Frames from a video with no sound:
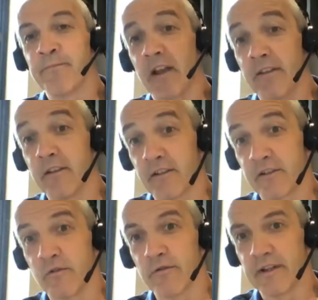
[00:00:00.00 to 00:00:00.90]
And the
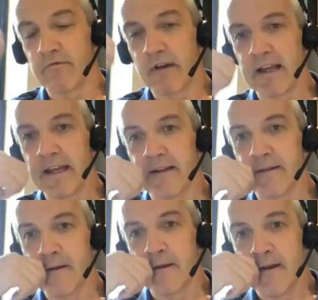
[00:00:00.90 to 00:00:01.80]
historian rang in.
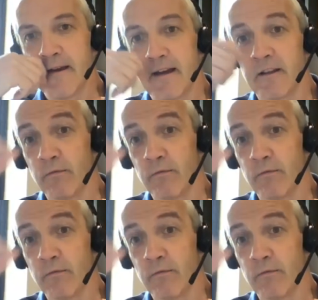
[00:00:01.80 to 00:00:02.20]
And the